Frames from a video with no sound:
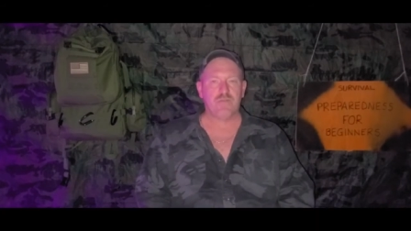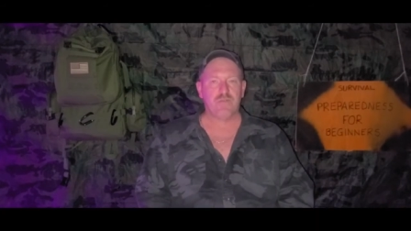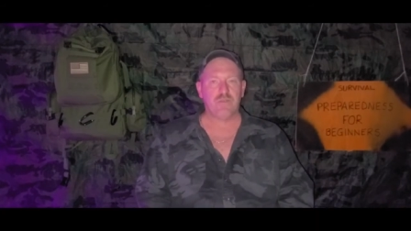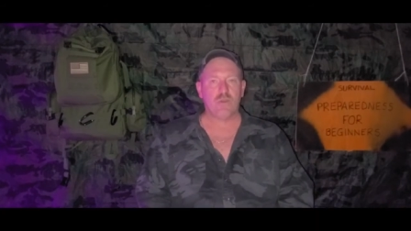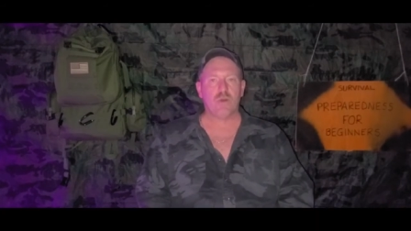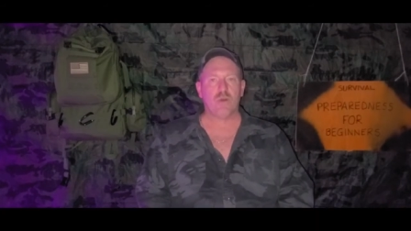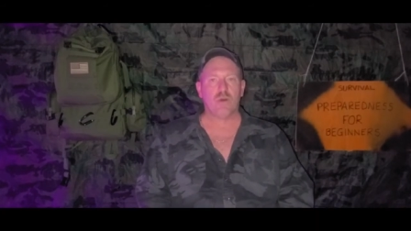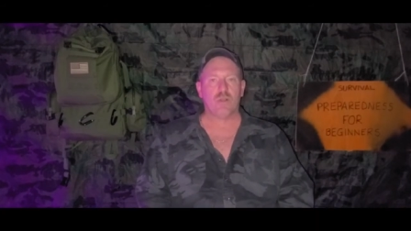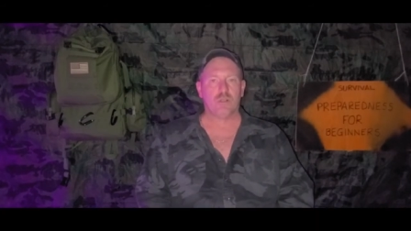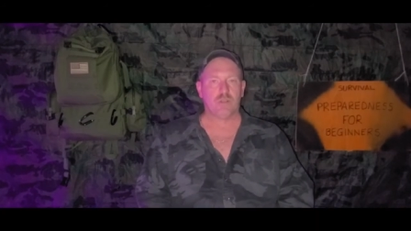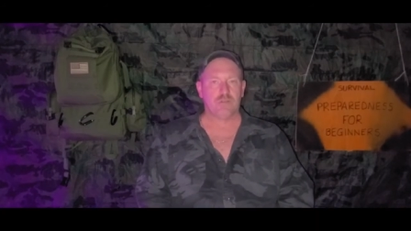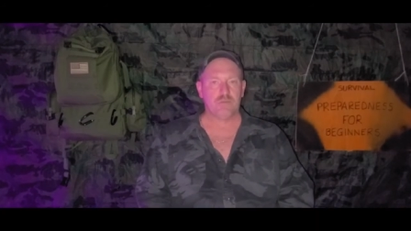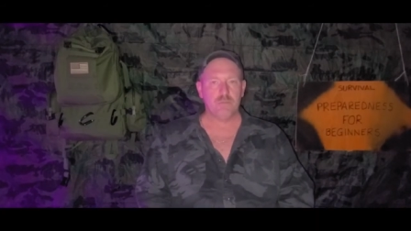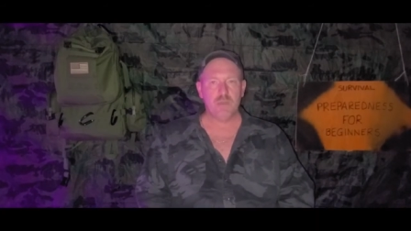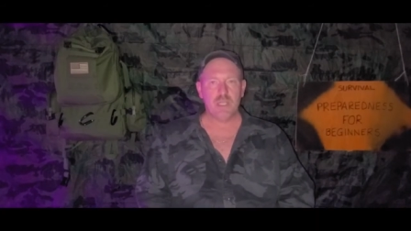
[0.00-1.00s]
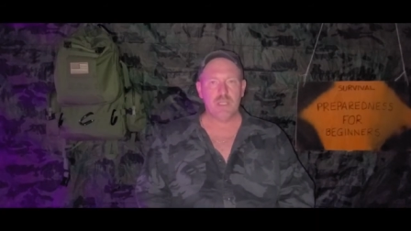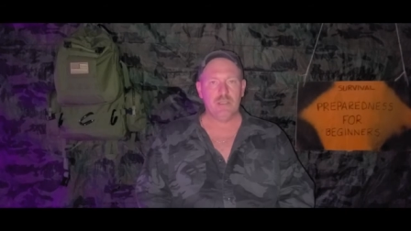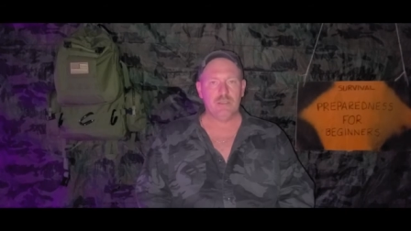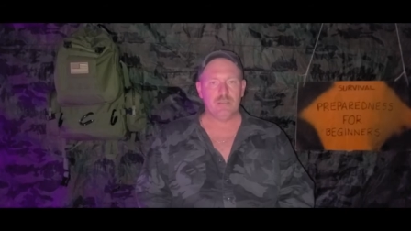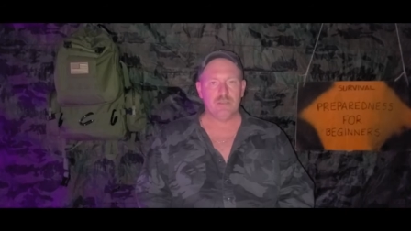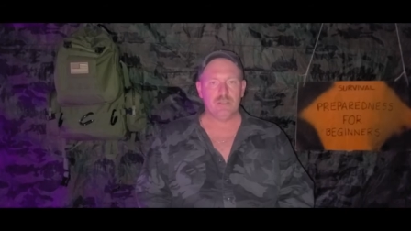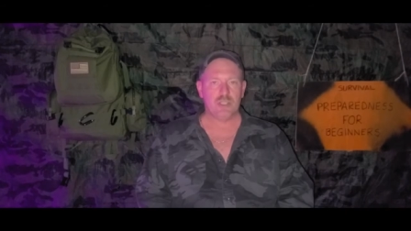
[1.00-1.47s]
full of meat
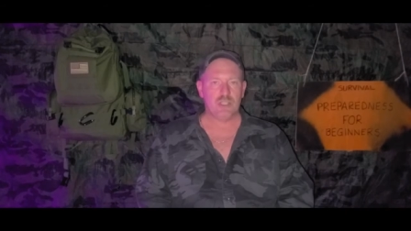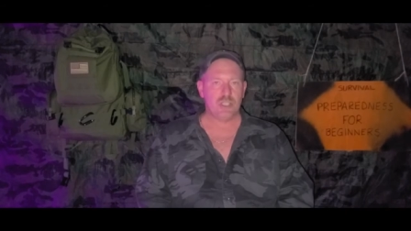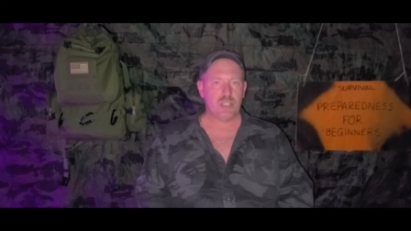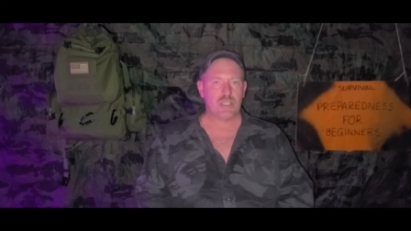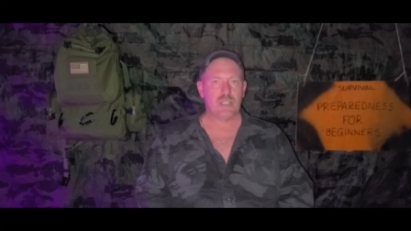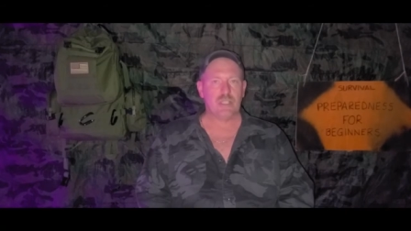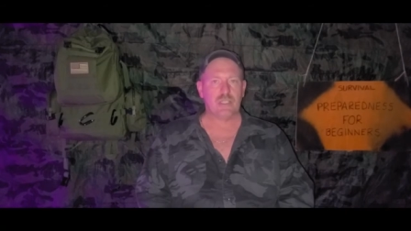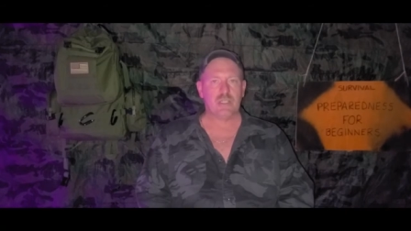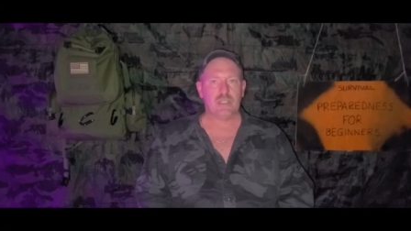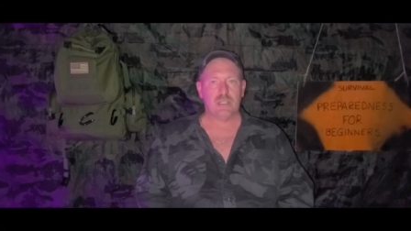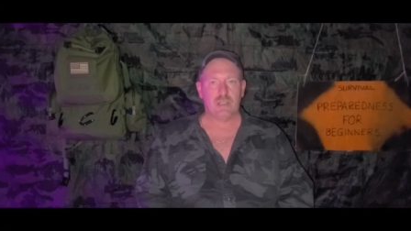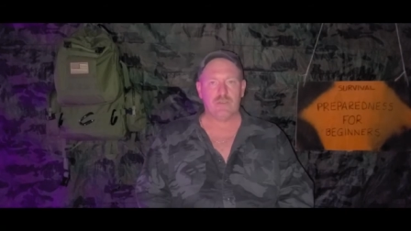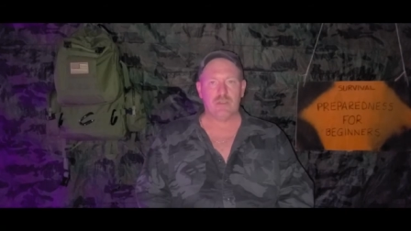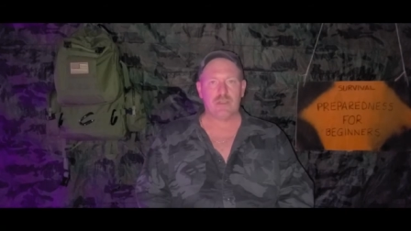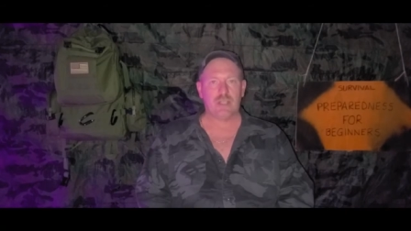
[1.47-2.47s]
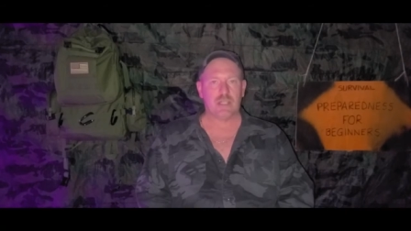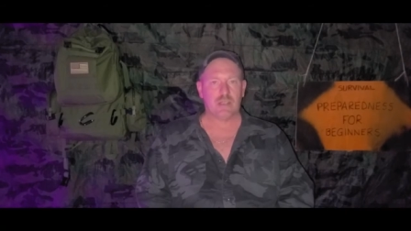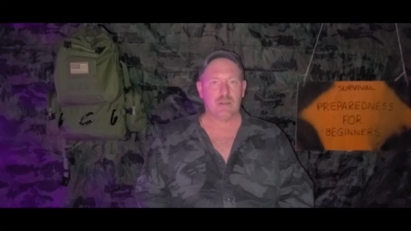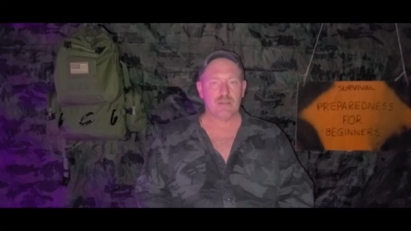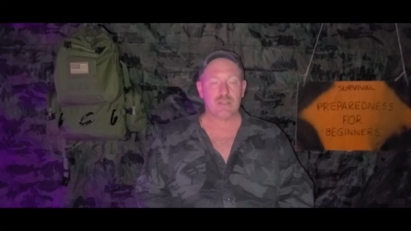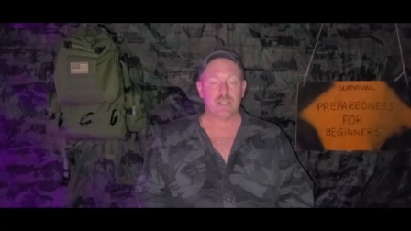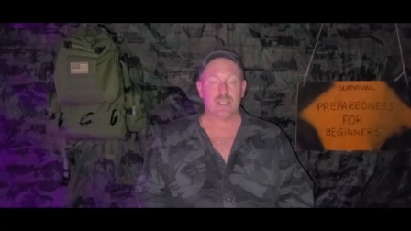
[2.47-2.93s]
and chicken and everything
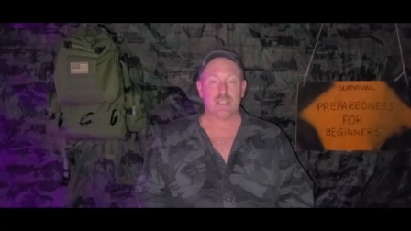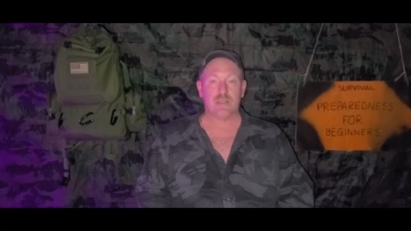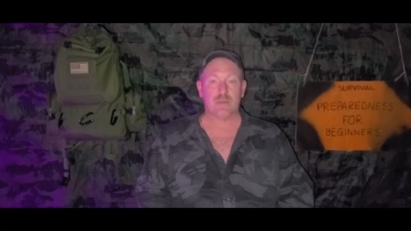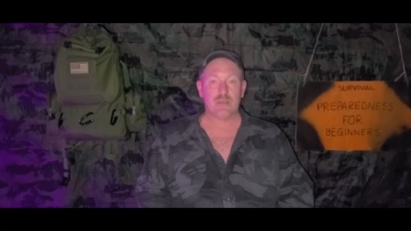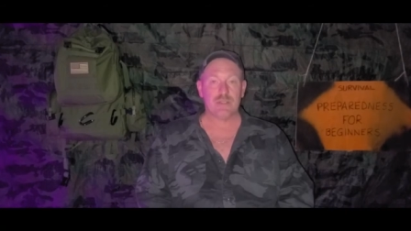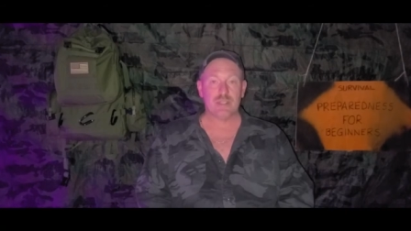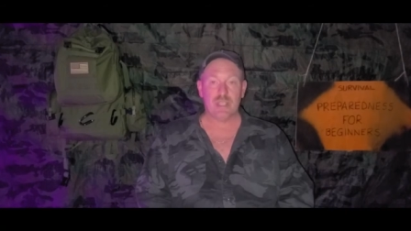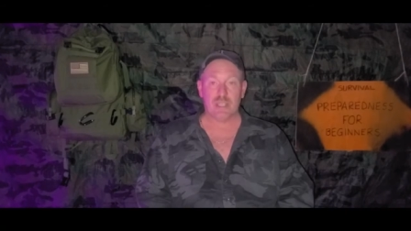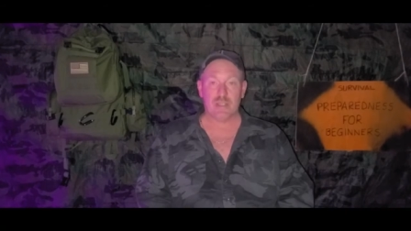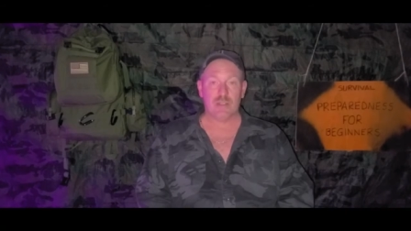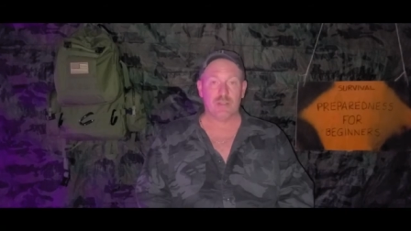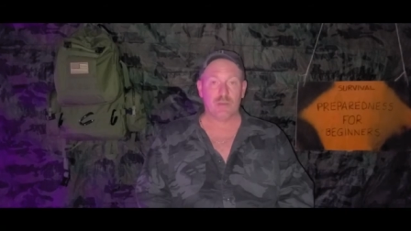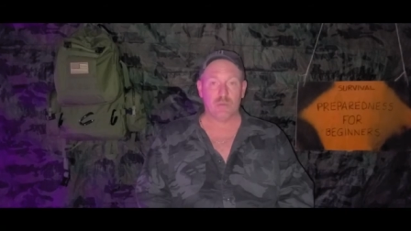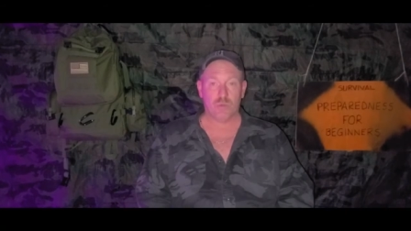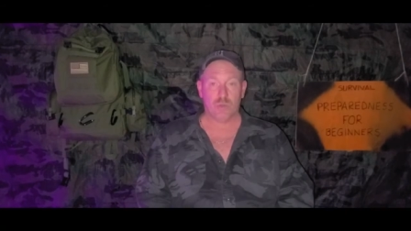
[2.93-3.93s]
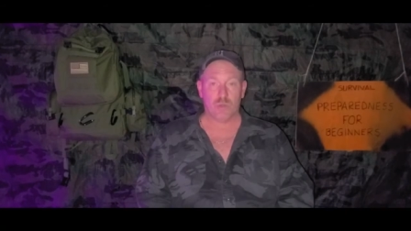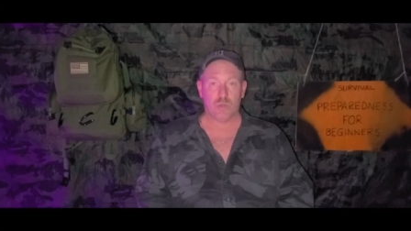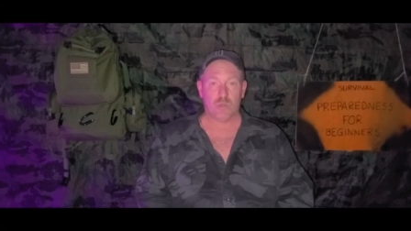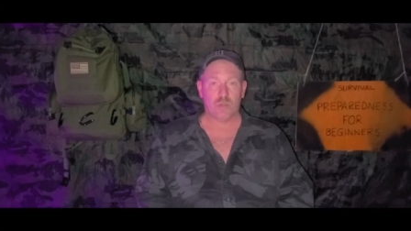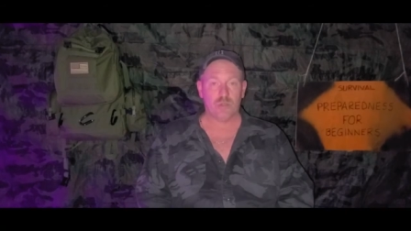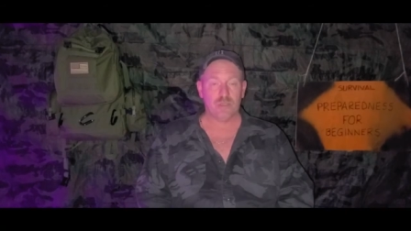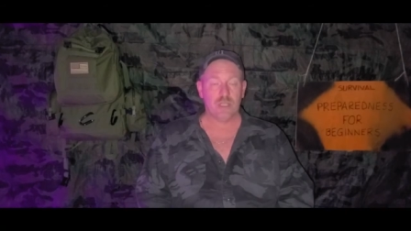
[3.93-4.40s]
else like it was the end of the
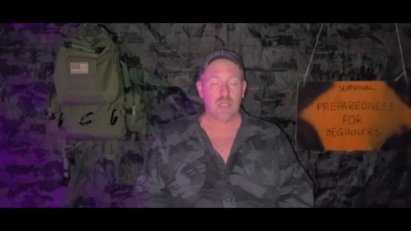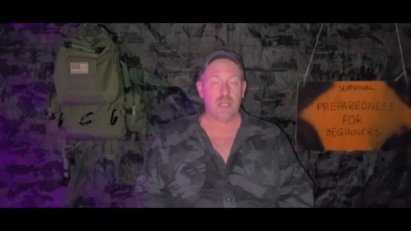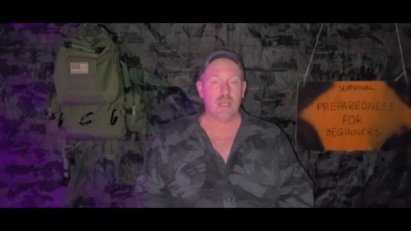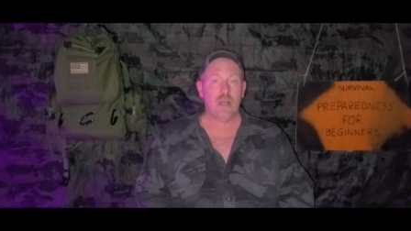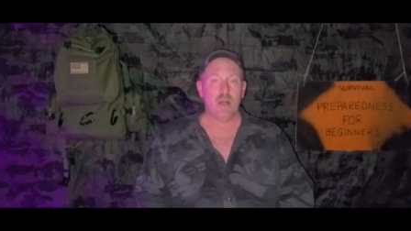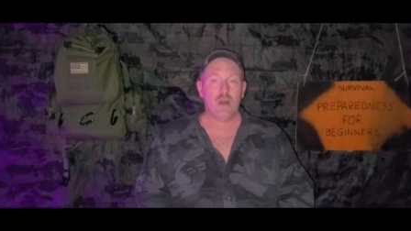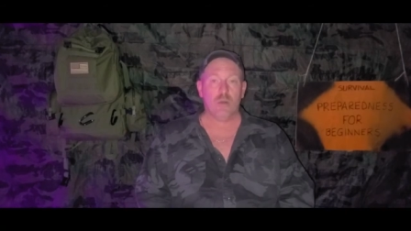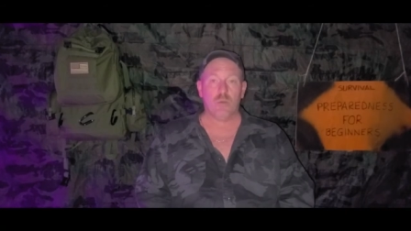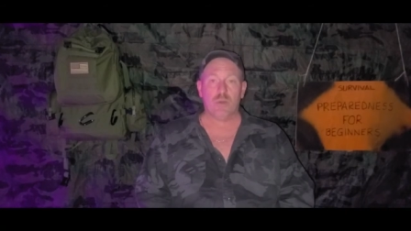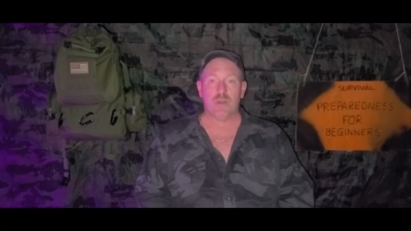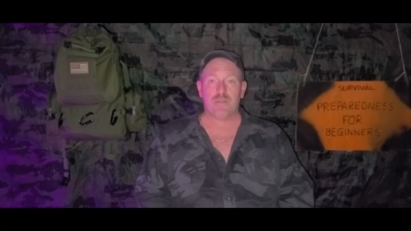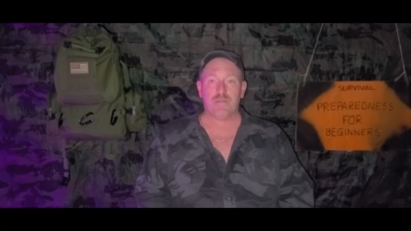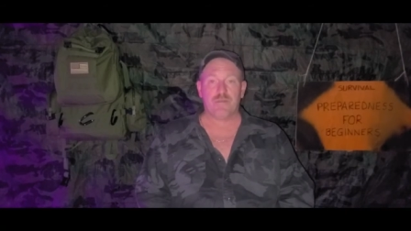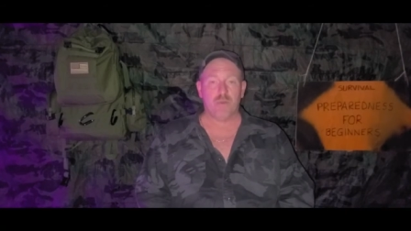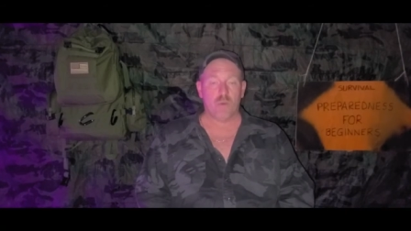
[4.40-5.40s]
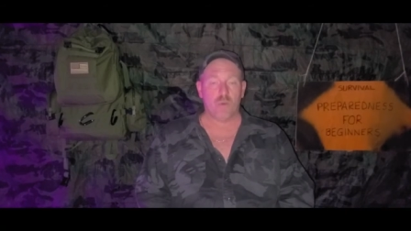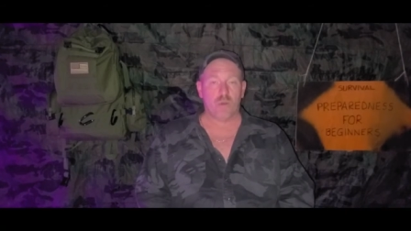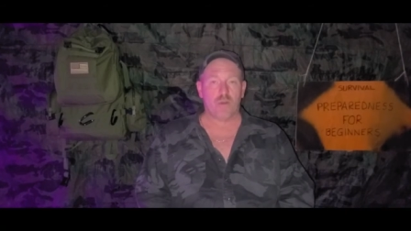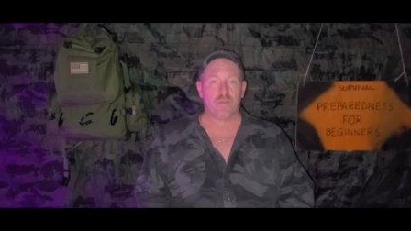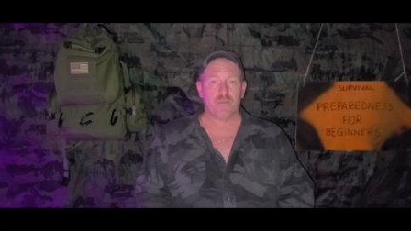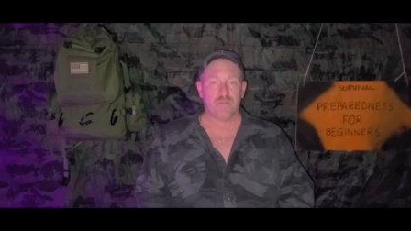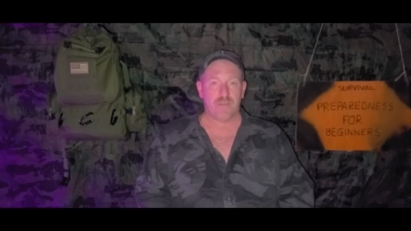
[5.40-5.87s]
world, with
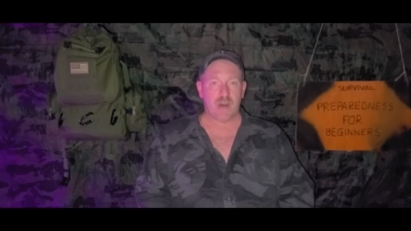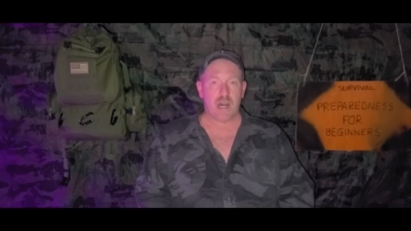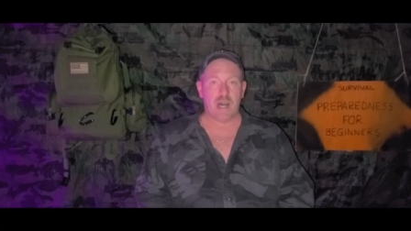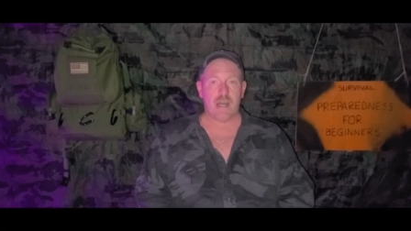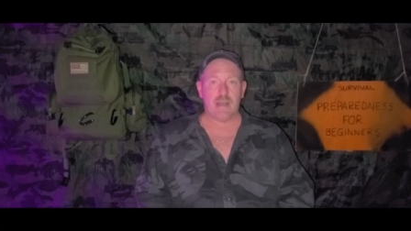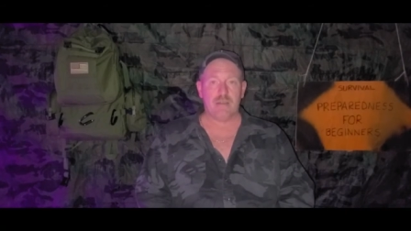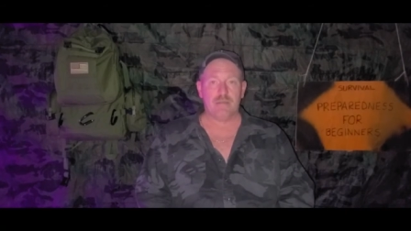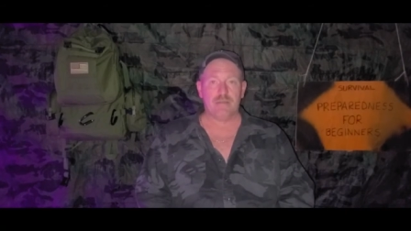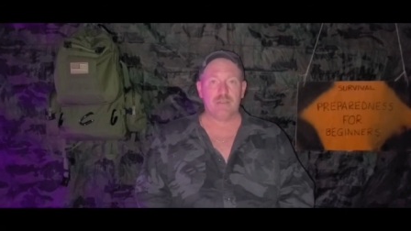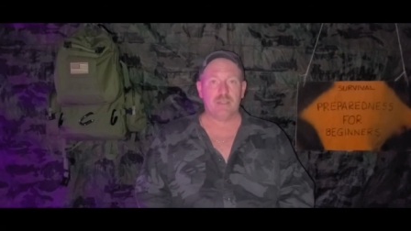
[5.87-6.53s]
4 or 5